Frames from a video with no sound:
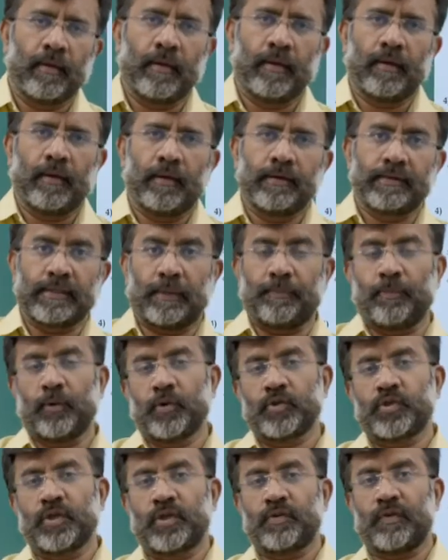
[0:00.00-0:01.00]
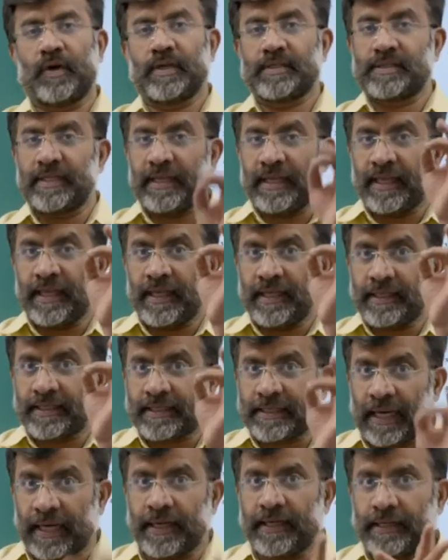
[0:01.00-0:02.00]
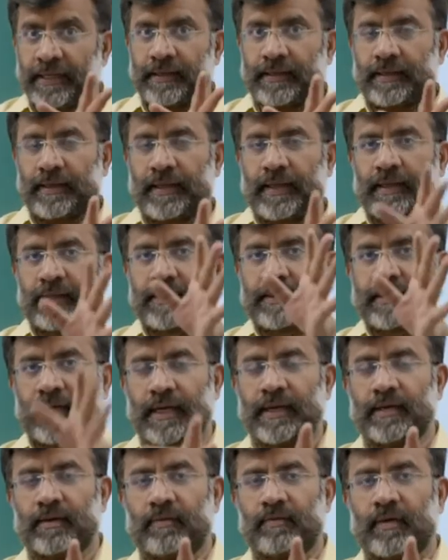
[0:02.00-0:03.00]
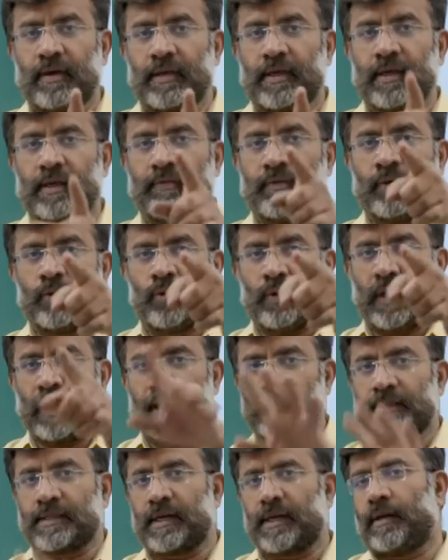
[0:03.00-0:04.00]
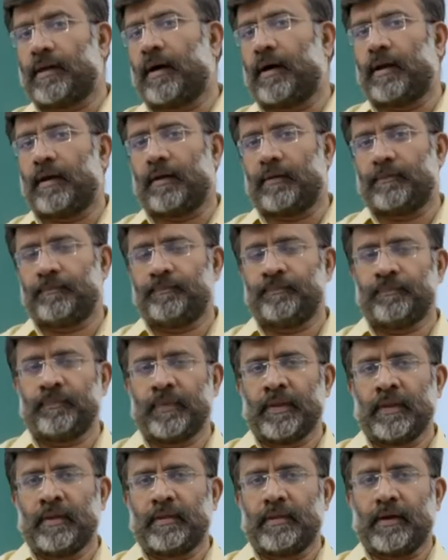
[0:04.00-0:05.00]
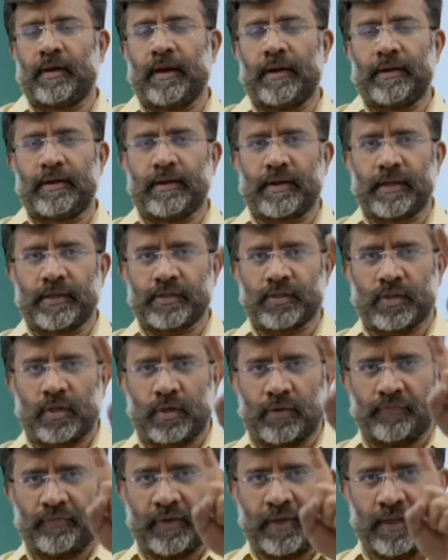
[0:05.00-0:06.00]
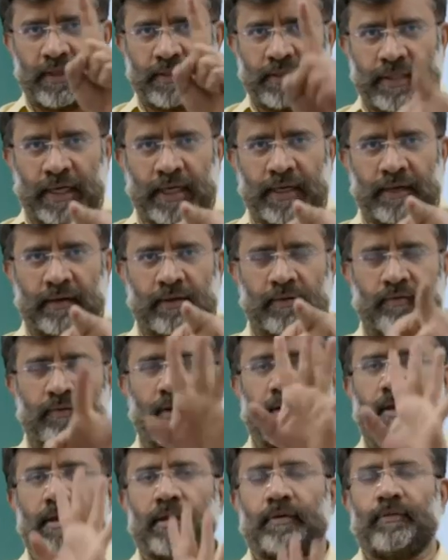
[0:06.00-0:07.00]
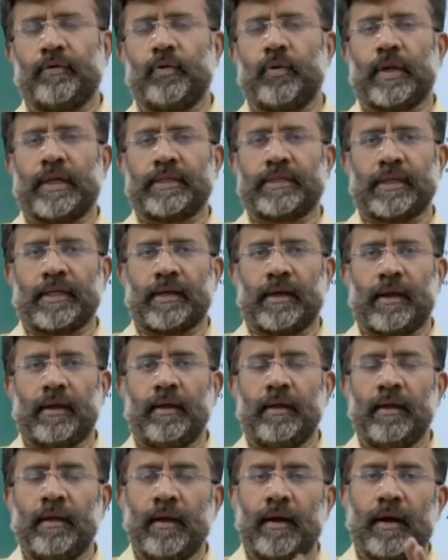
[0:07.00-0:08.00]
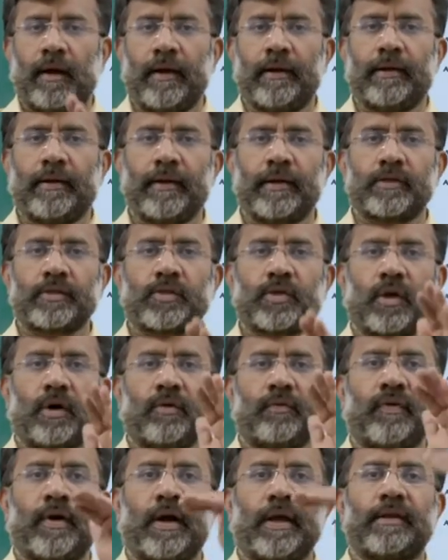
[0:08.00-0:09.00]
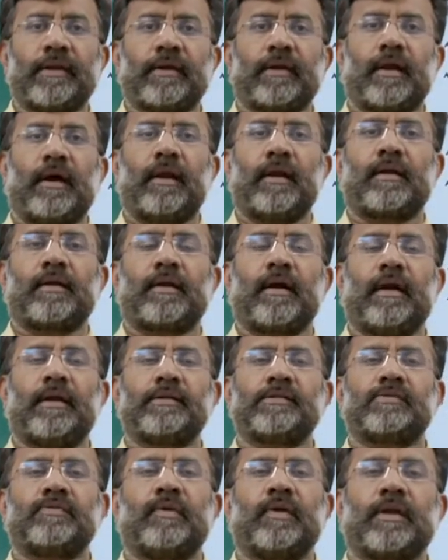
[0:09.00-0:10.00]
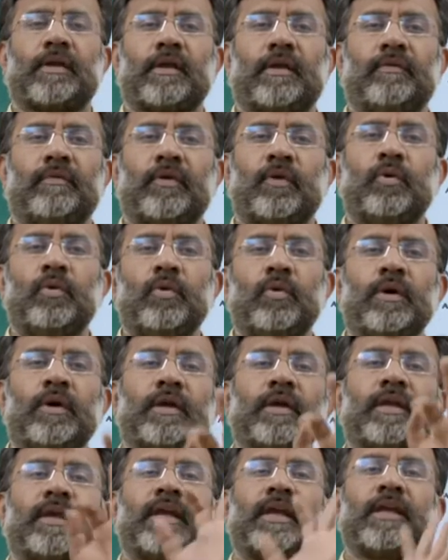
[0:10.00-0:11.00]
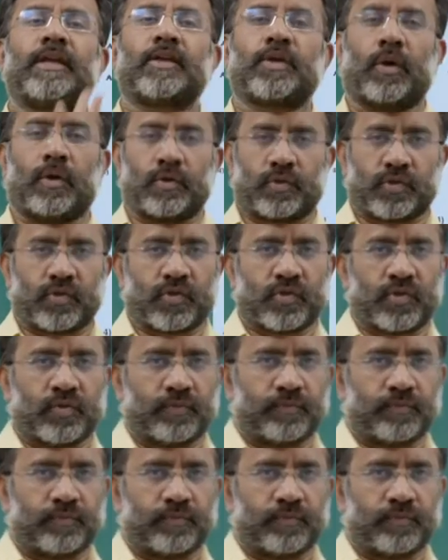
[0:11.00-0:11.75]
suppose it was ethyne. Ethyne will give you ethanol. The hydration of ethyne will give you ethanol. Hydration of higher alkynes will give you ketones.